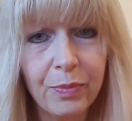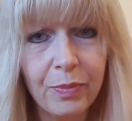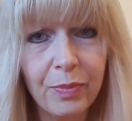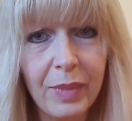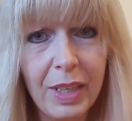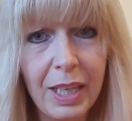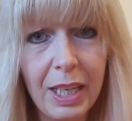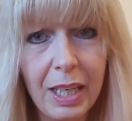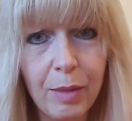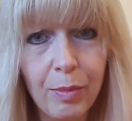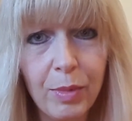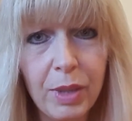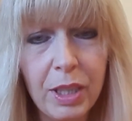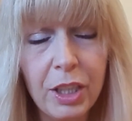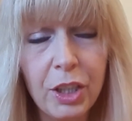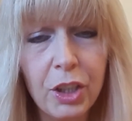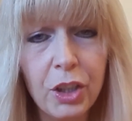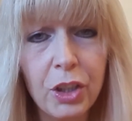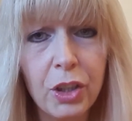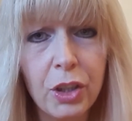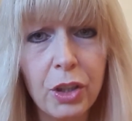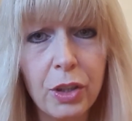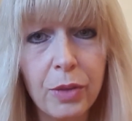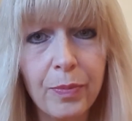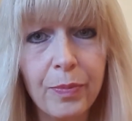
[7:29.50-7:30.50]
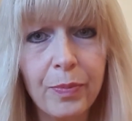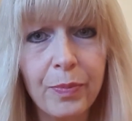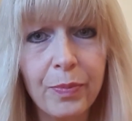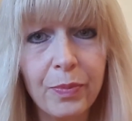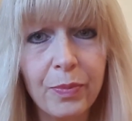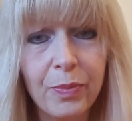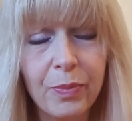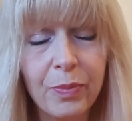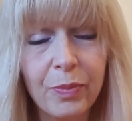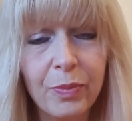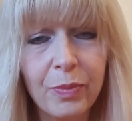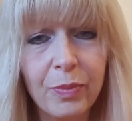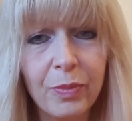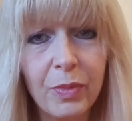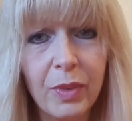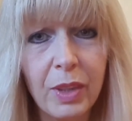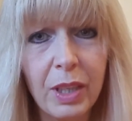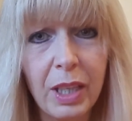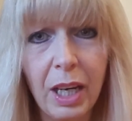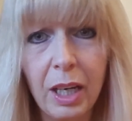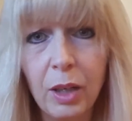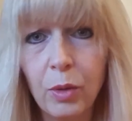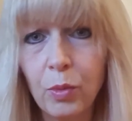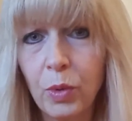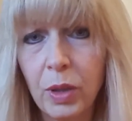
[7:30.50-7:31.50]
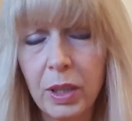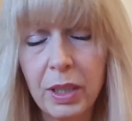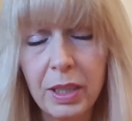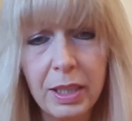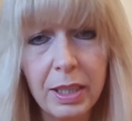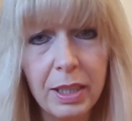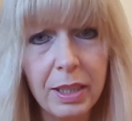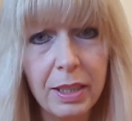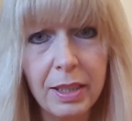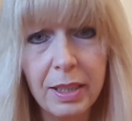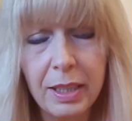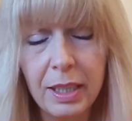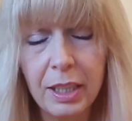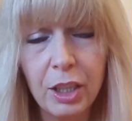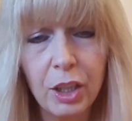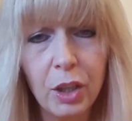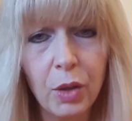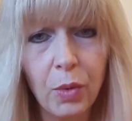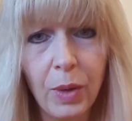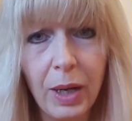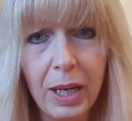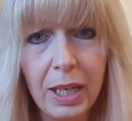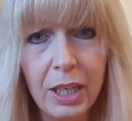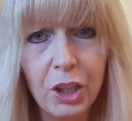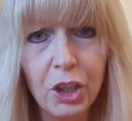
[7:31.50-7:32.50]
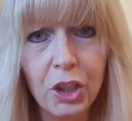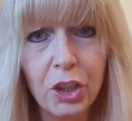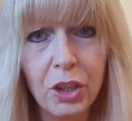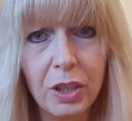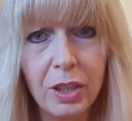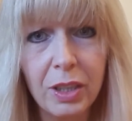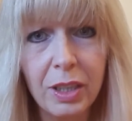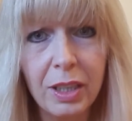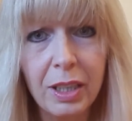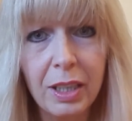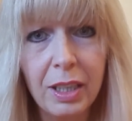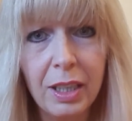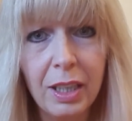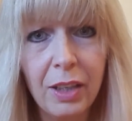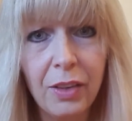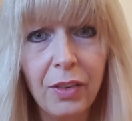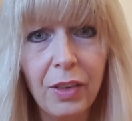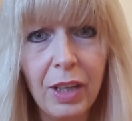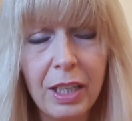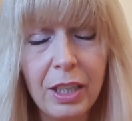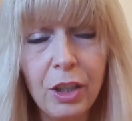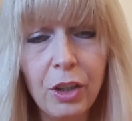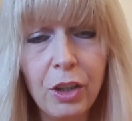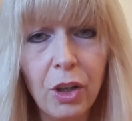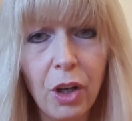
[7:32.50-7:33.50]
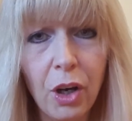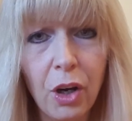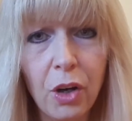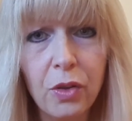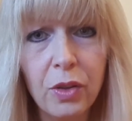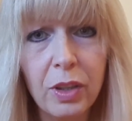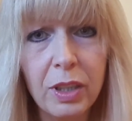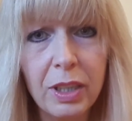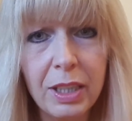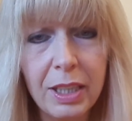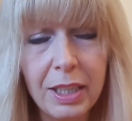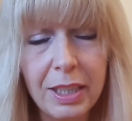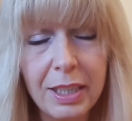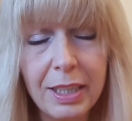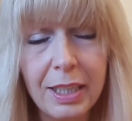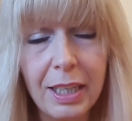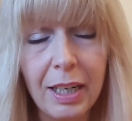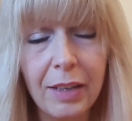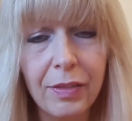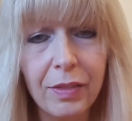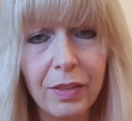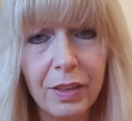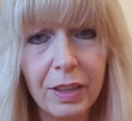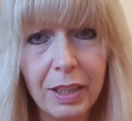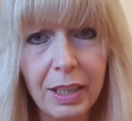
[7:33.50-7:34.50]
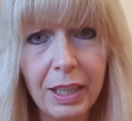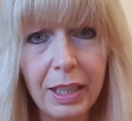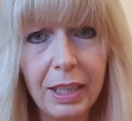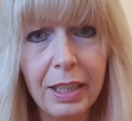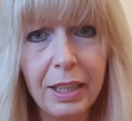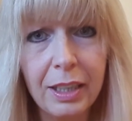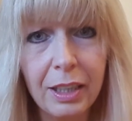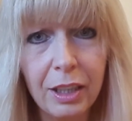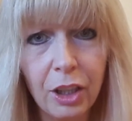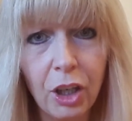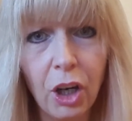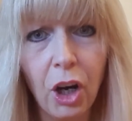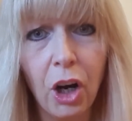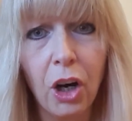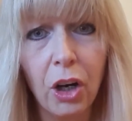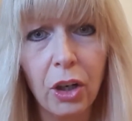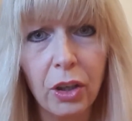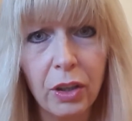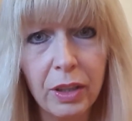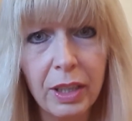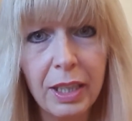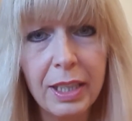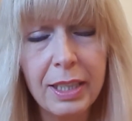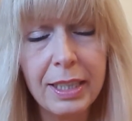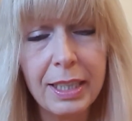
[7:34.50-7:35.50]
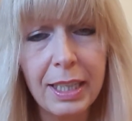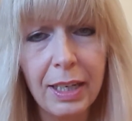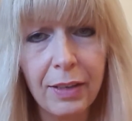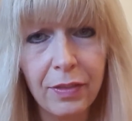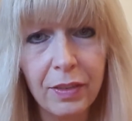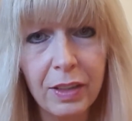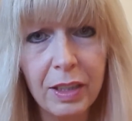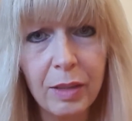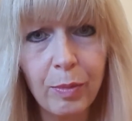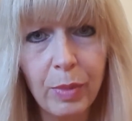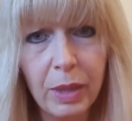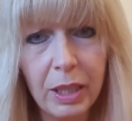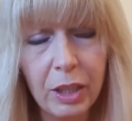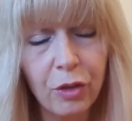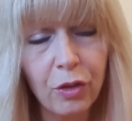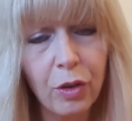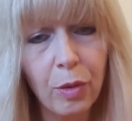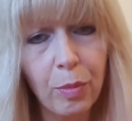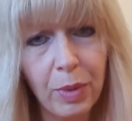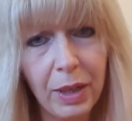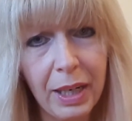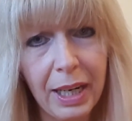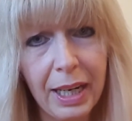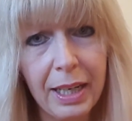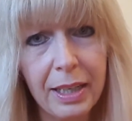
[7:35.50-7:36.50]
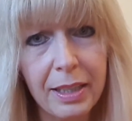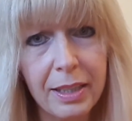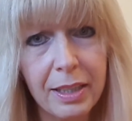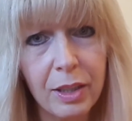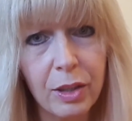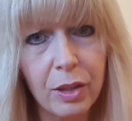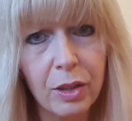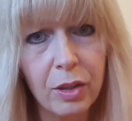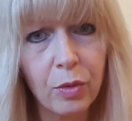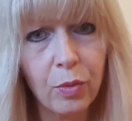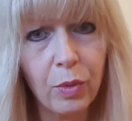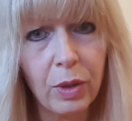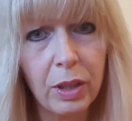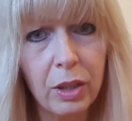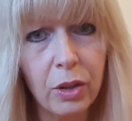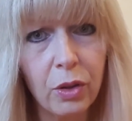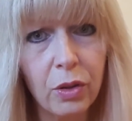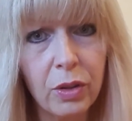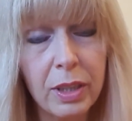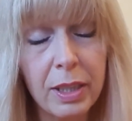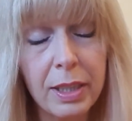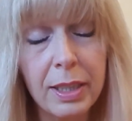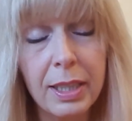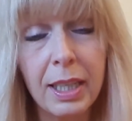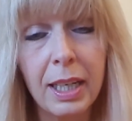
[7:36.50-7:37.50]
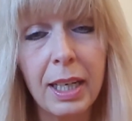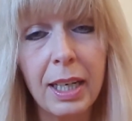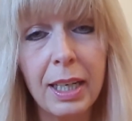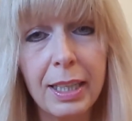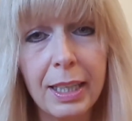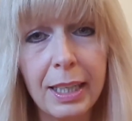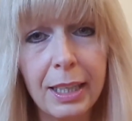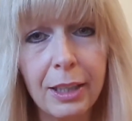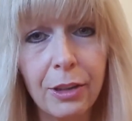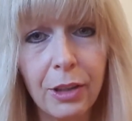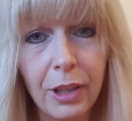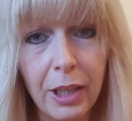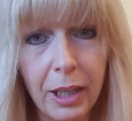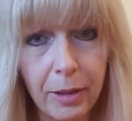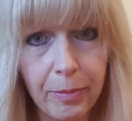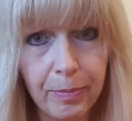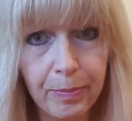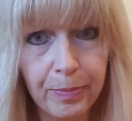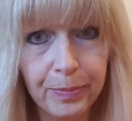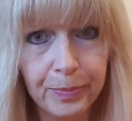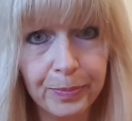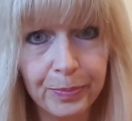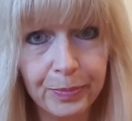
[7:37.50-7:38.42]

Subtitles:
image, the unwanted situation, then you know that it's definitely gone, it's definitely been replaced with your desired outcome.